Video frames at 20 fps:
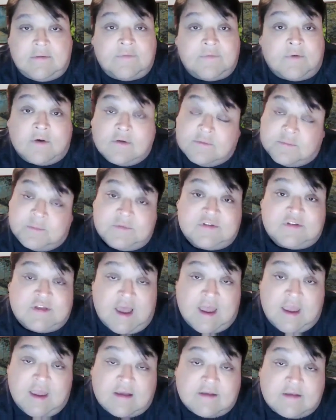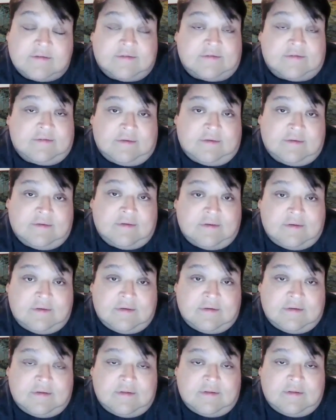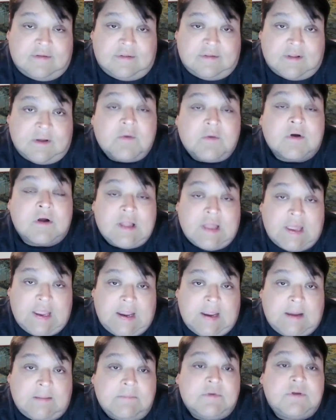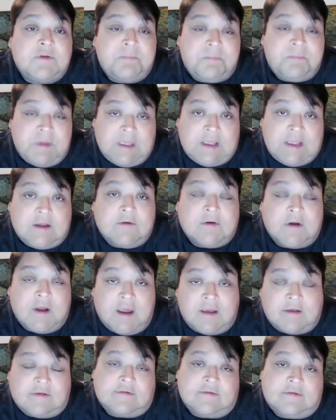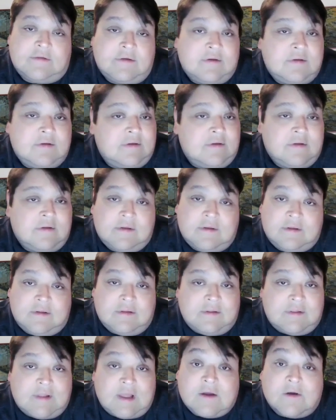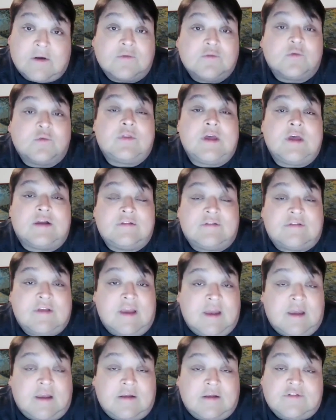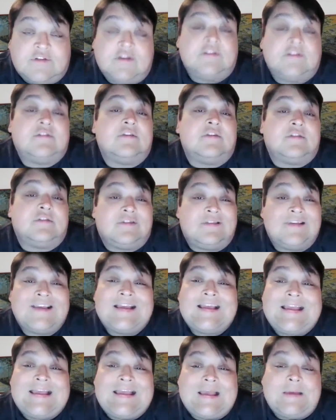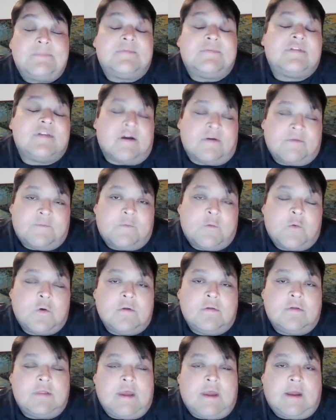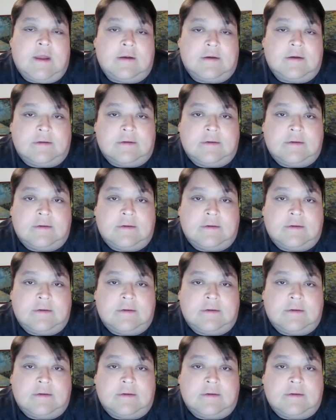false messiahs that will claim to be Christ. That goes without saying. Jesus himself warned that.